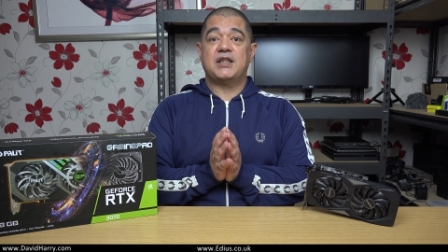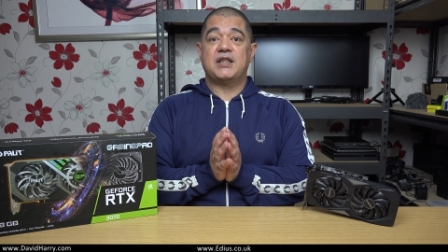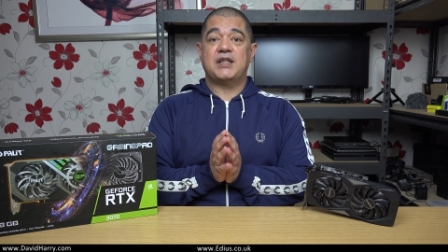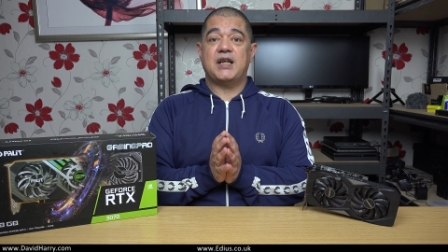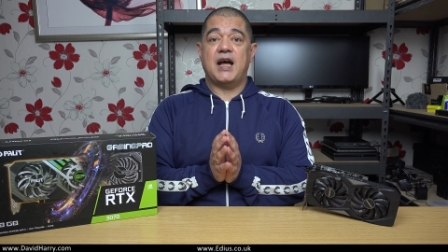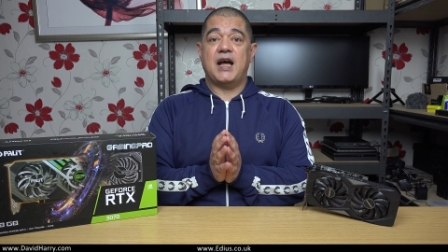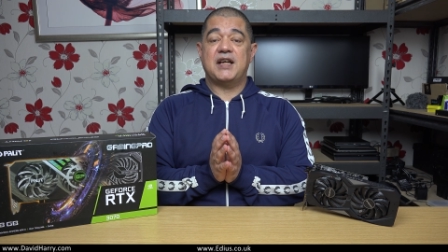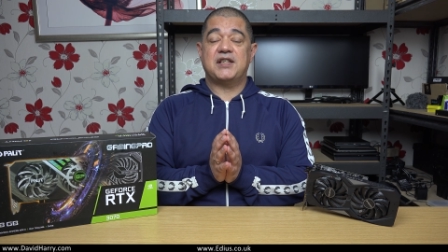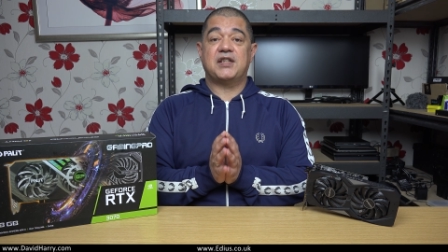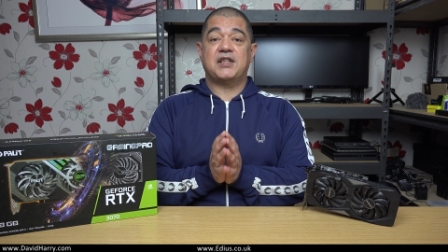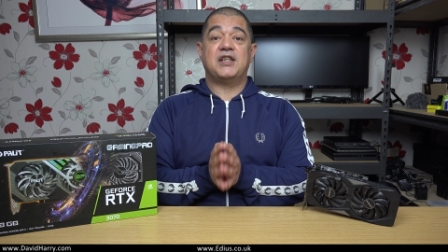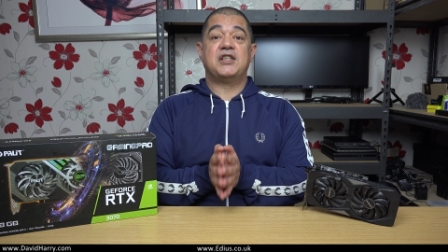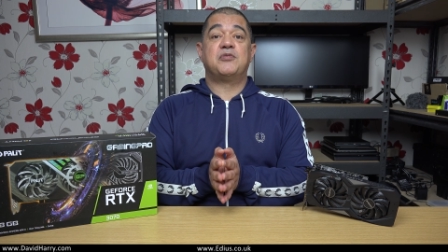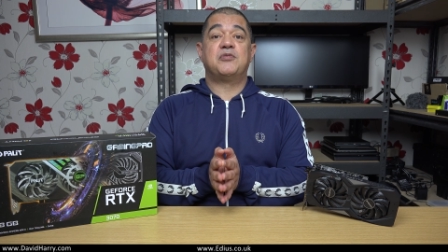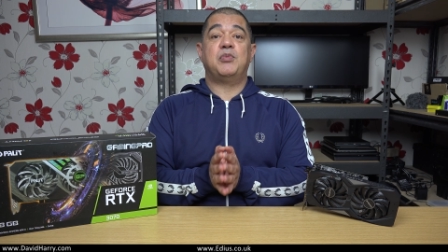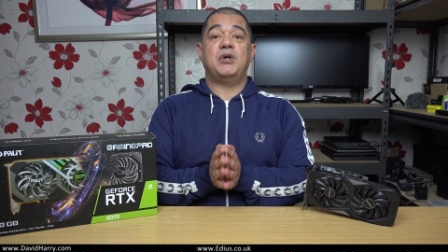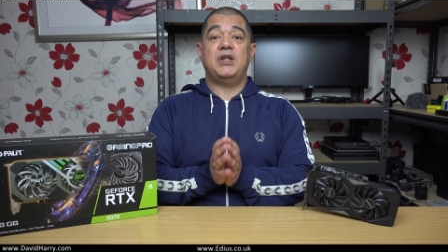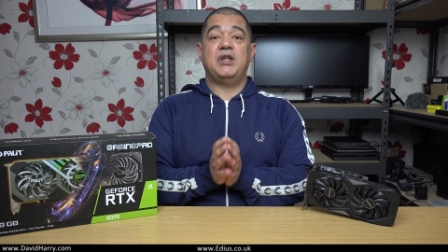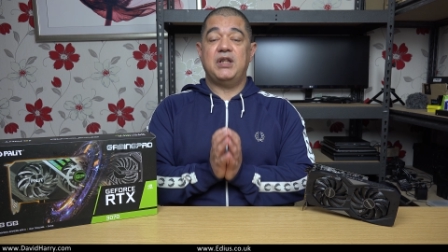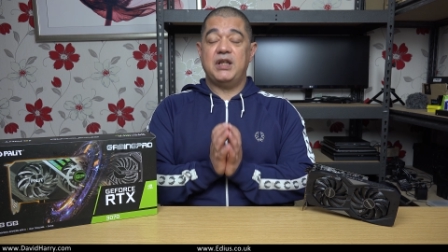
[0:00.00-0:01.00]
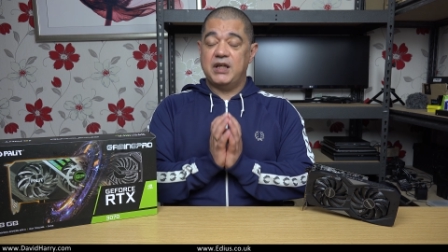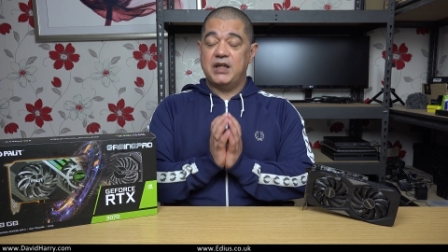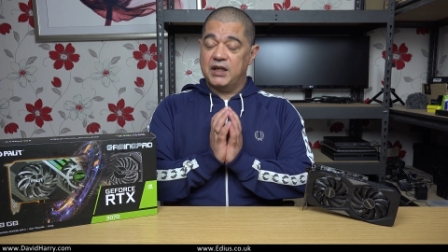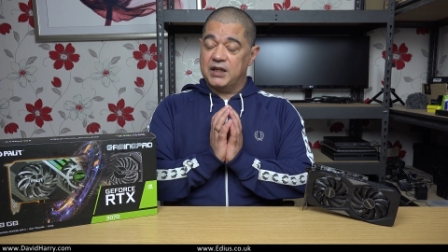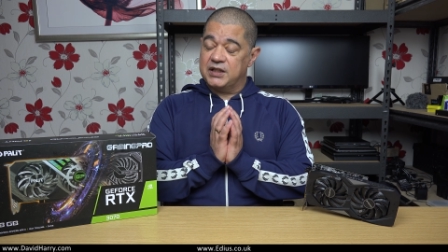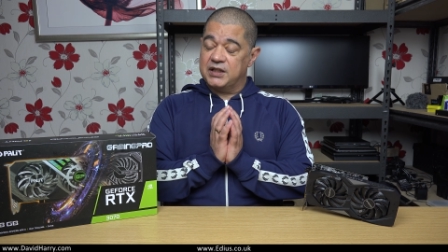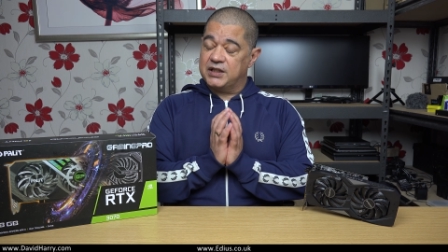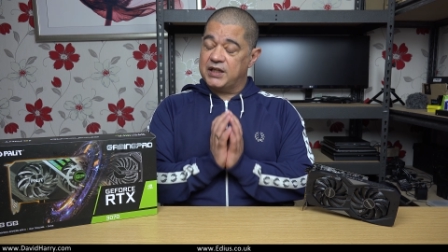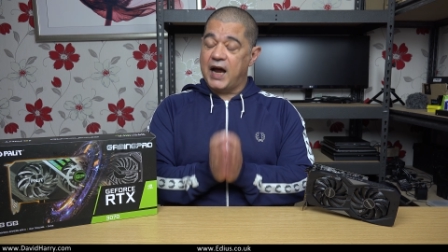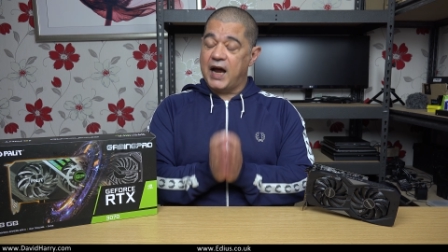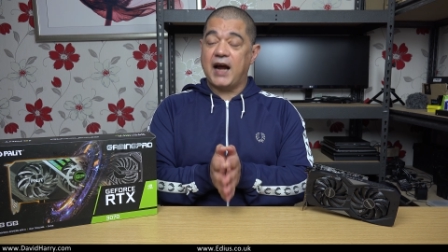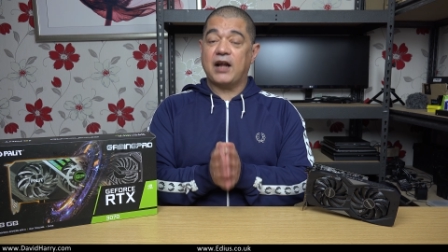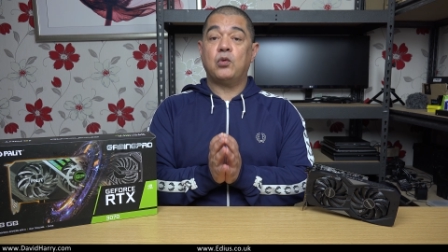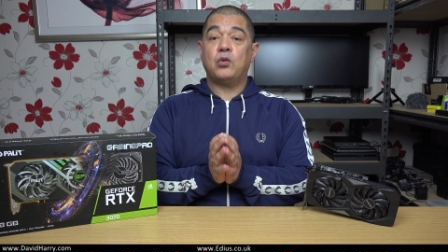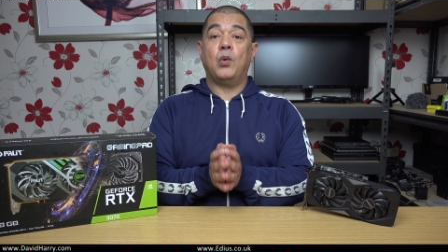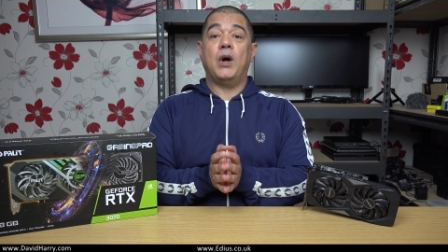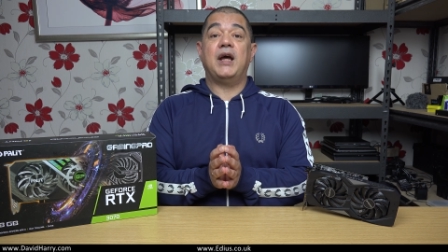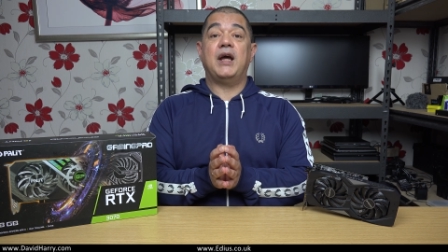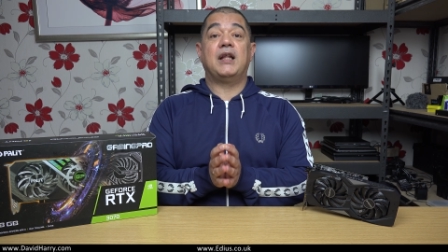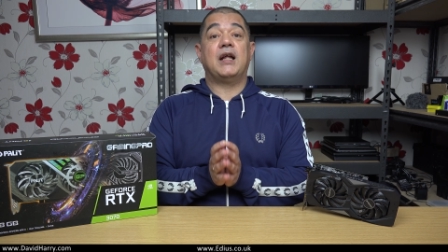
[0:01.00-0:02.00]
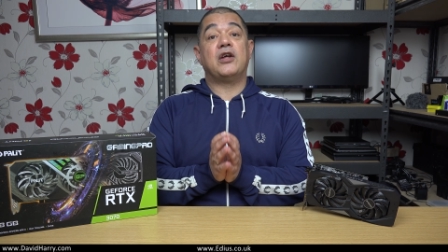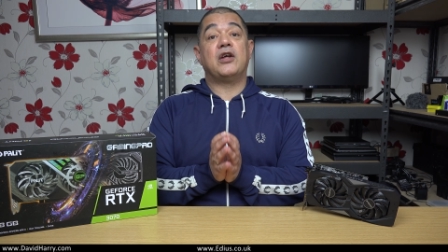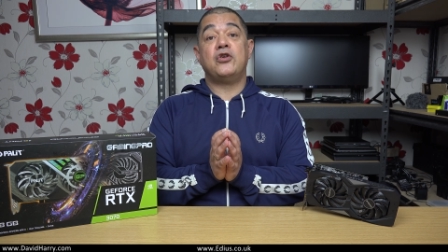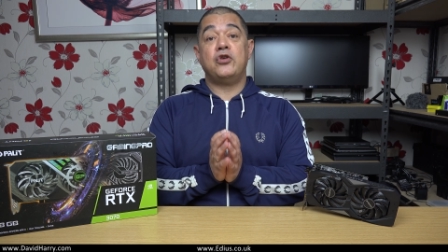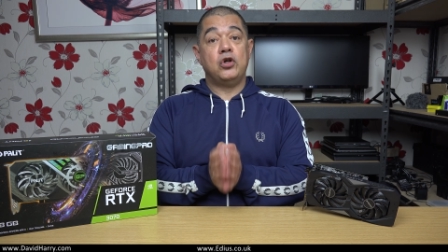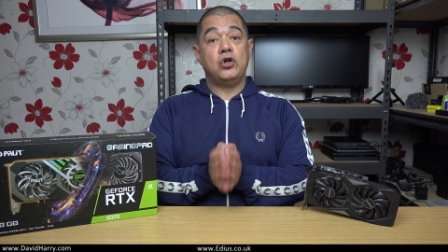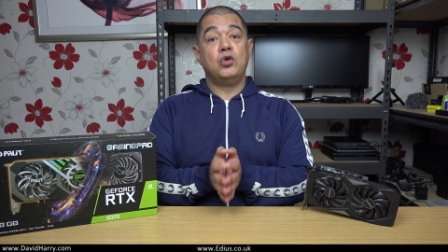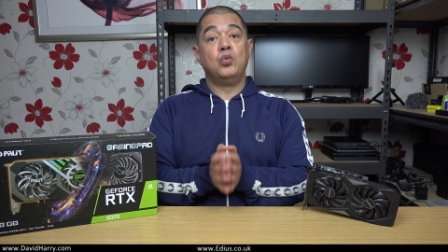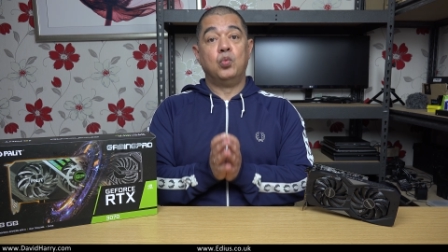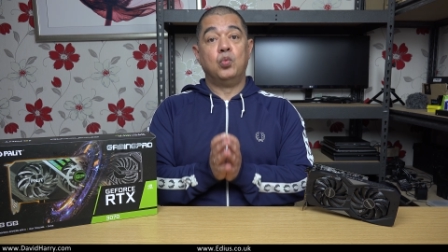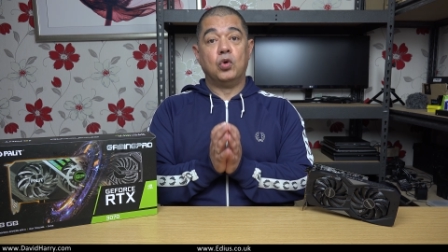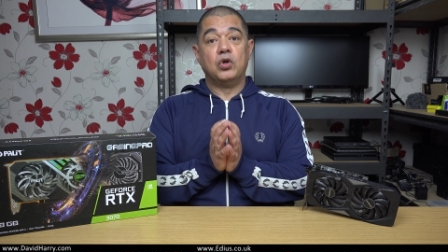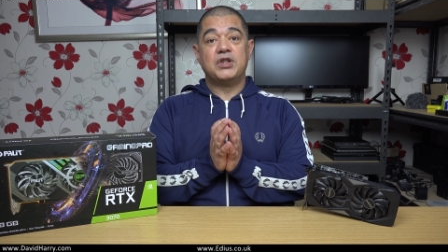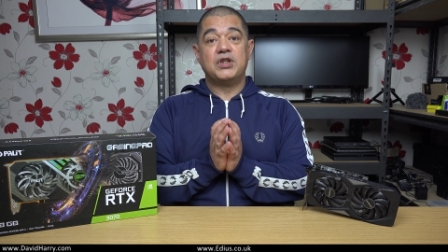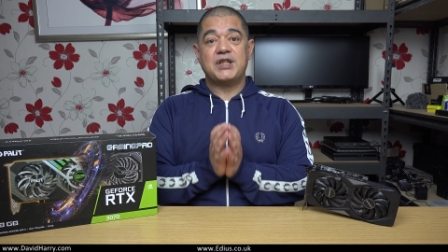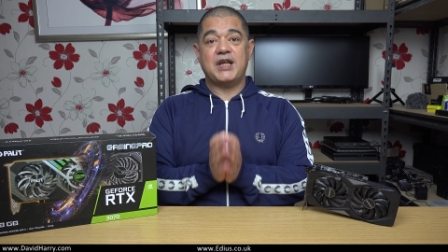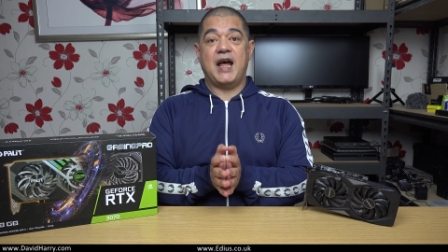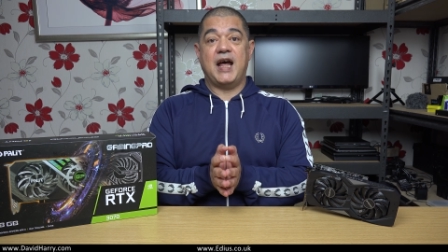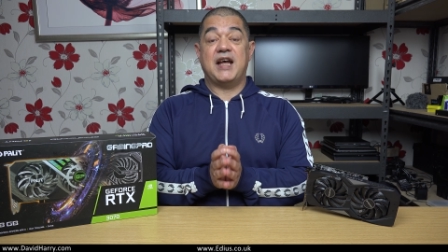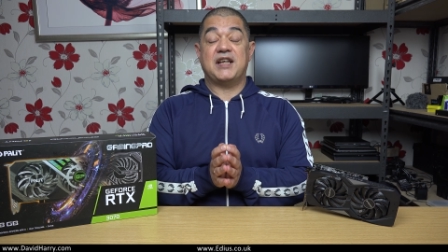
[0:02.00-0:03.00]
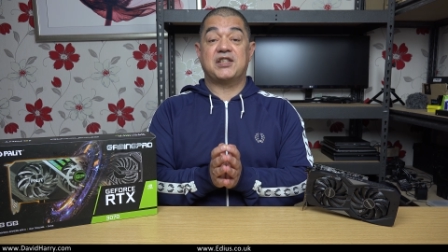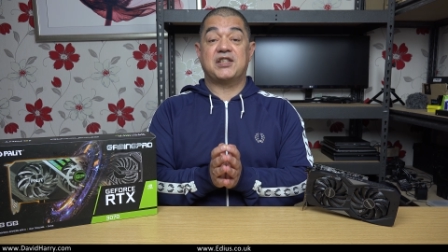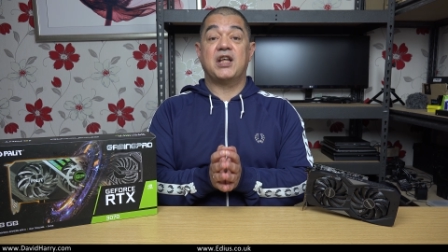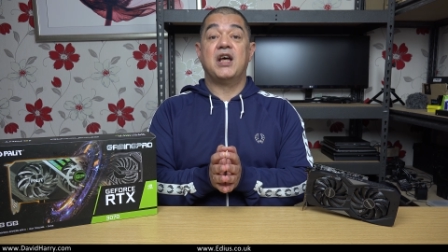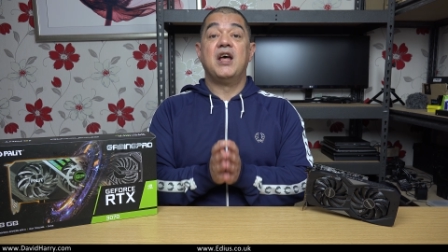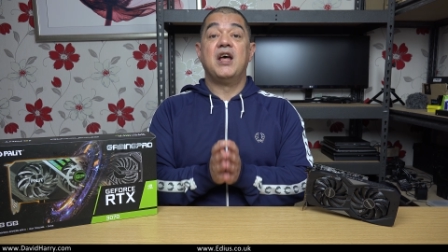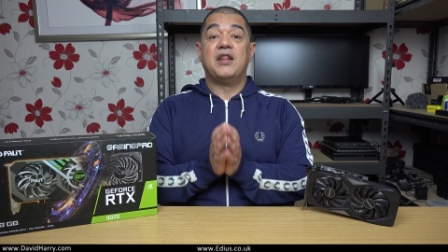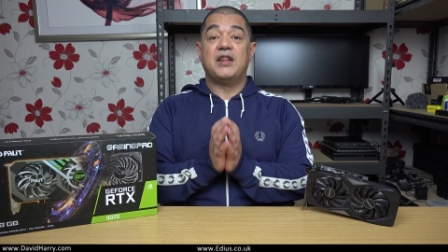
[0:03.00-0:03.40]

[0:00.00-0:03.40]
test has been the exact way that you would test